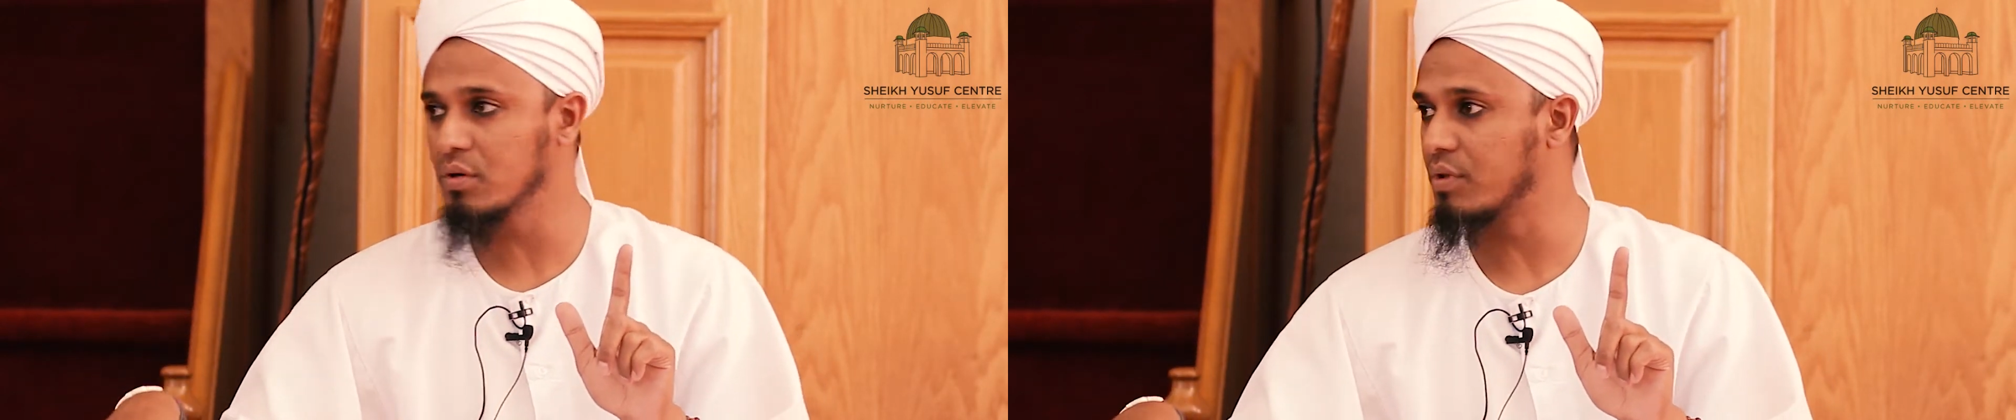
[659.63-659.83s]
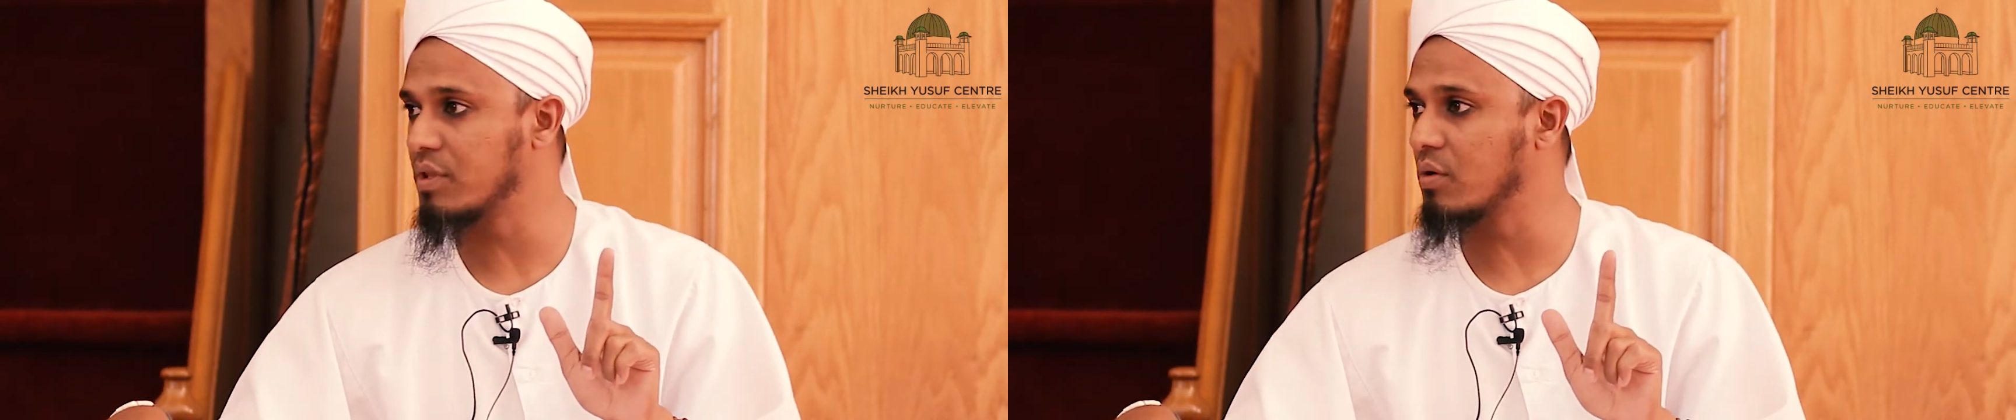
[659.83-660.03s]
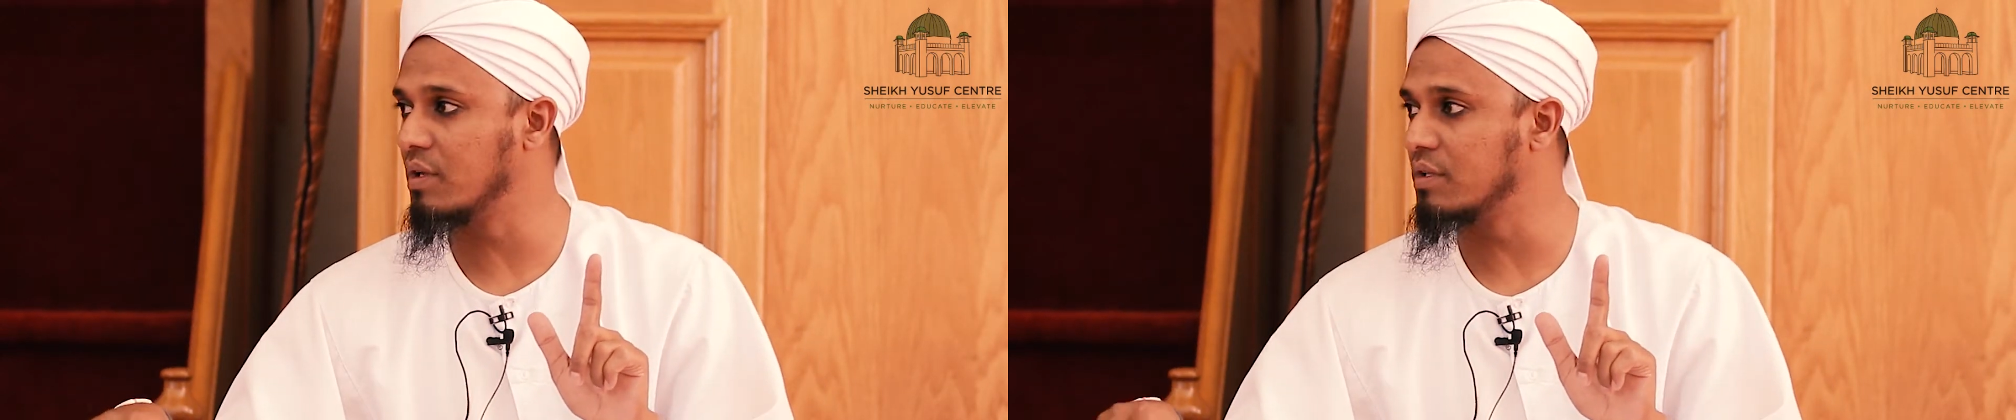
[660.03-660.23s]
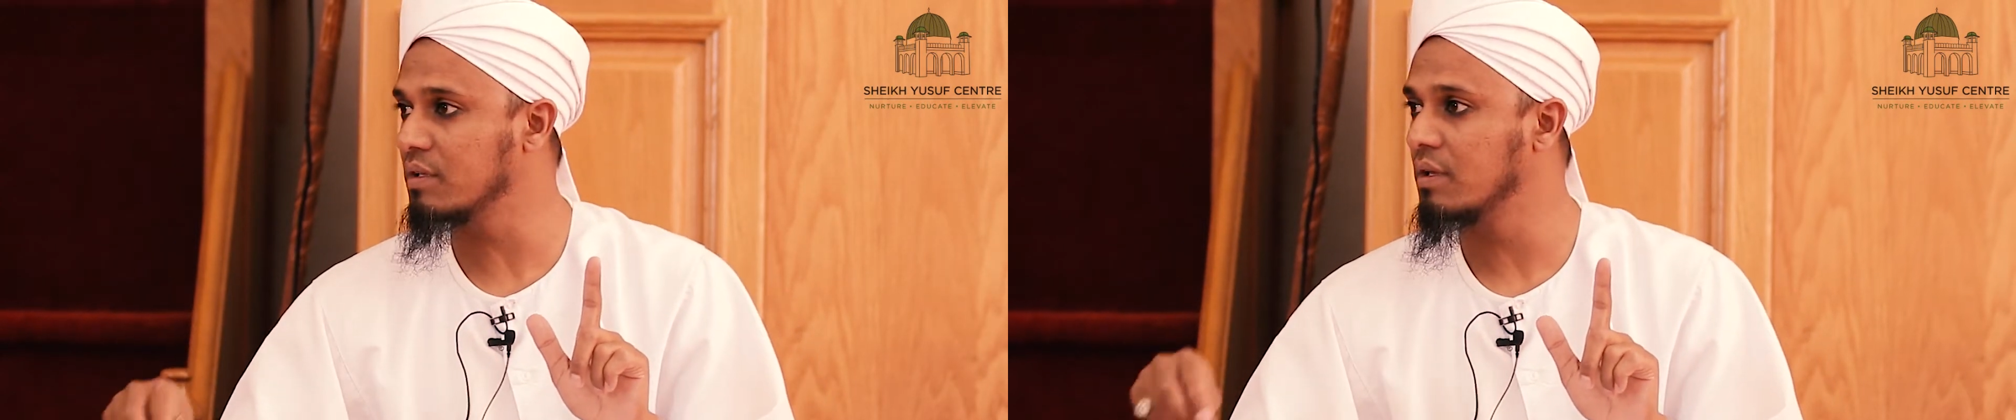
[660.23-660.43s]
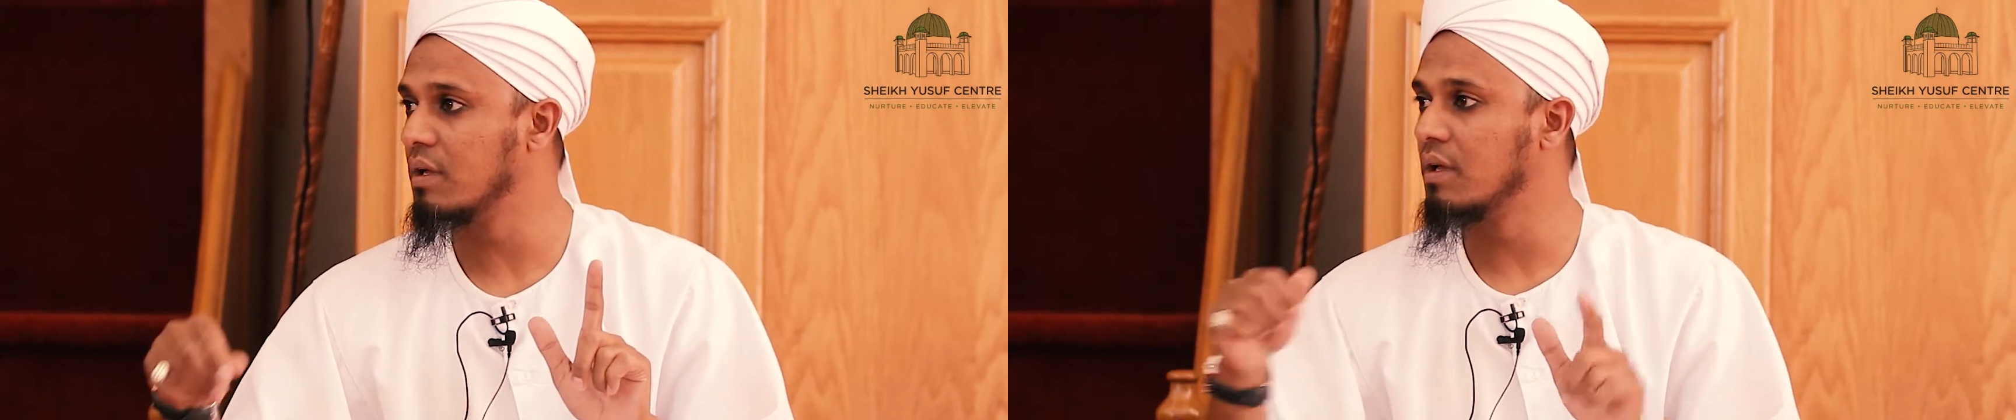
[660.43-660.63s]
we throw a little
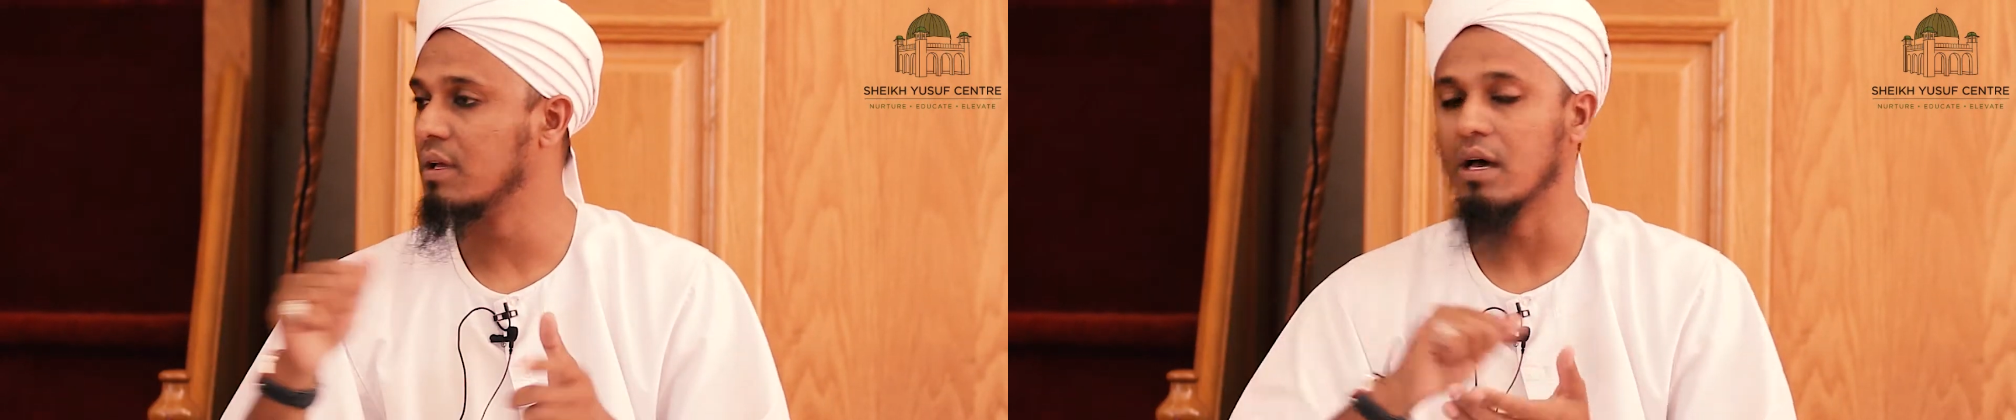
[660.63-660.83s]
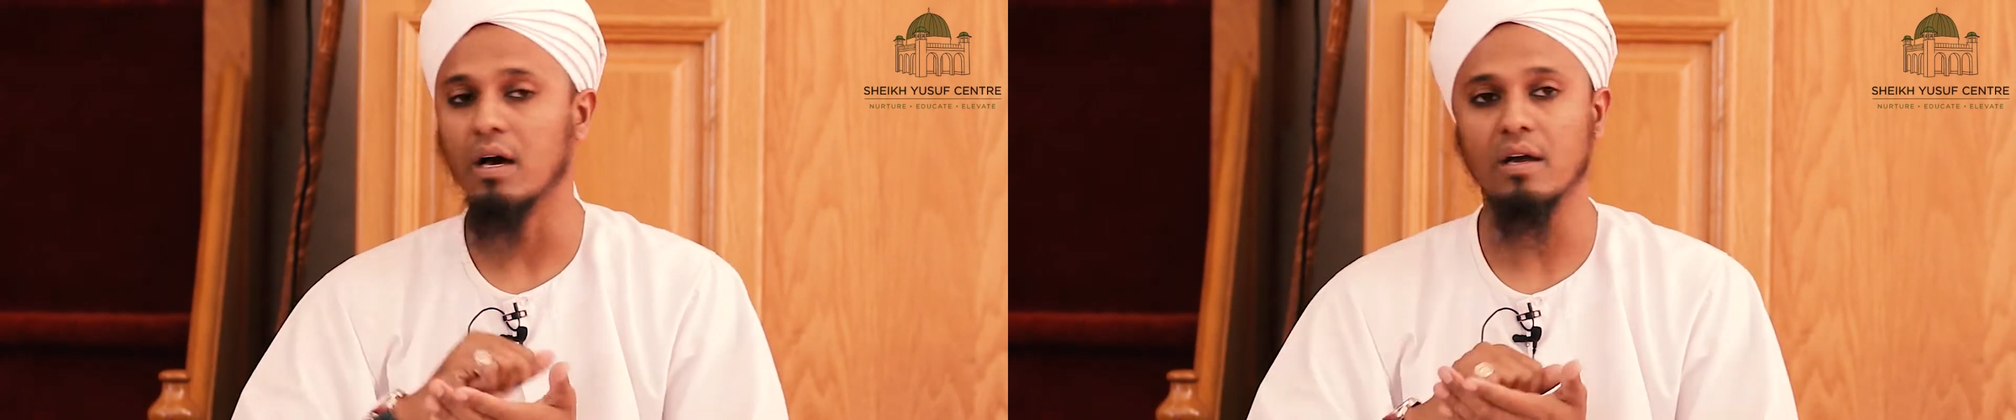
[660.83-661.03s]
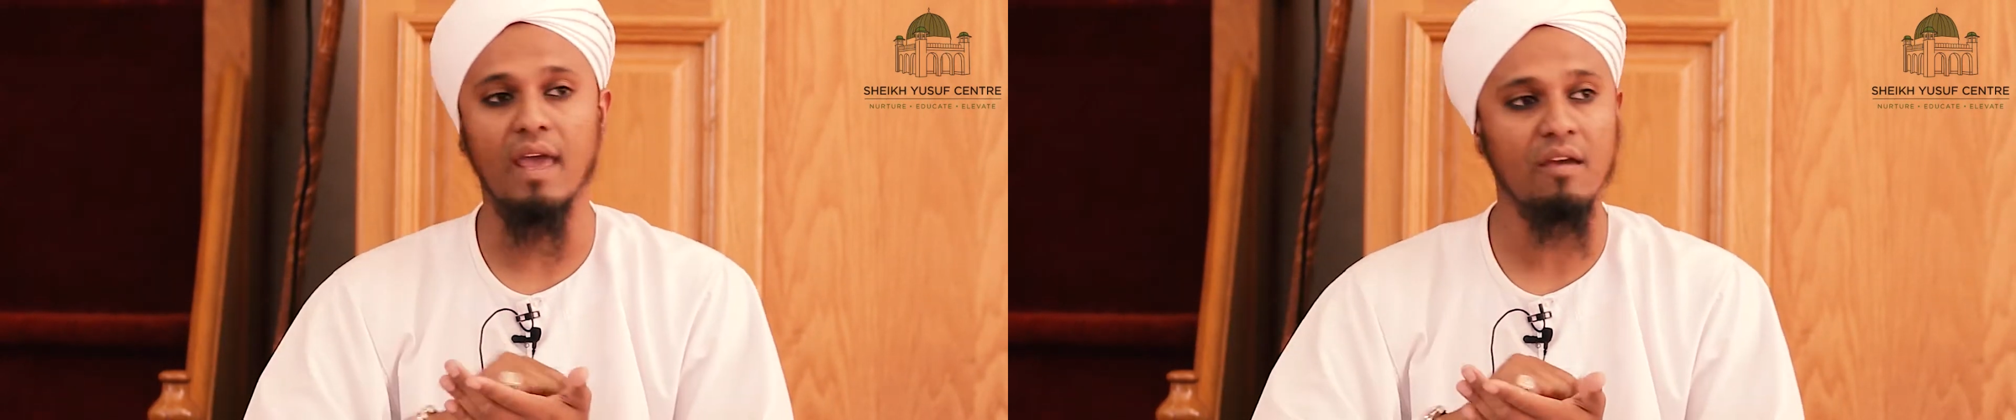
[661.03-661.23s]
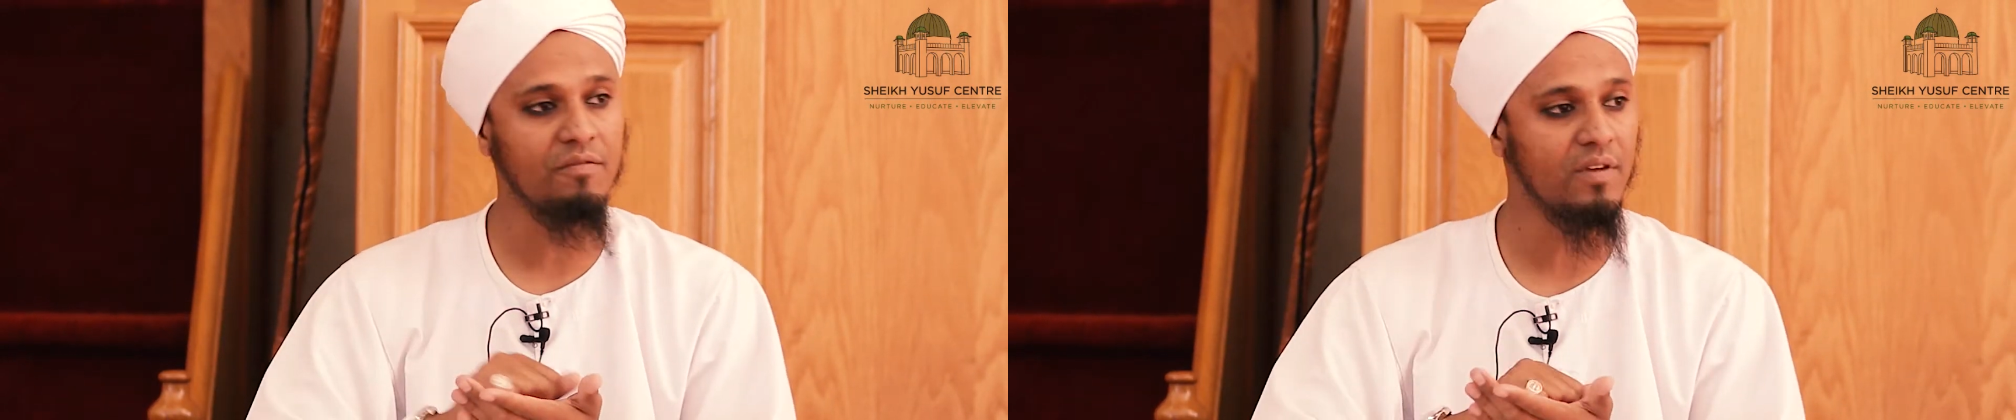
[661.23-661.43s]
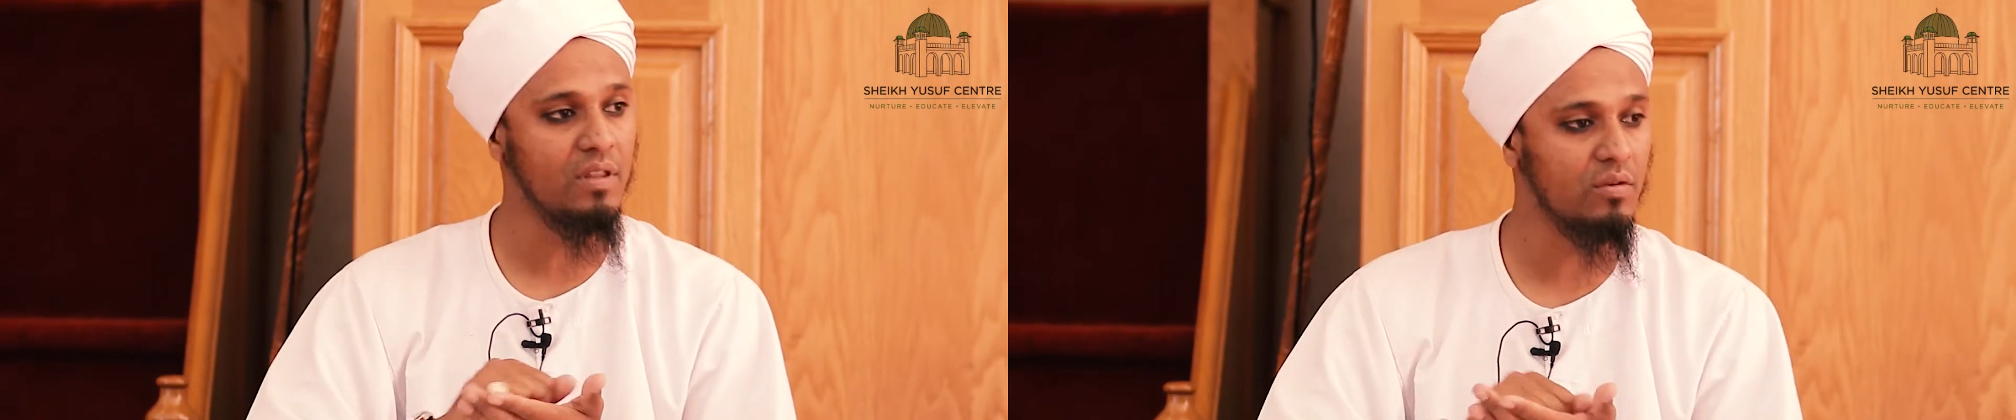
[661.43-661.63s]
camphor in the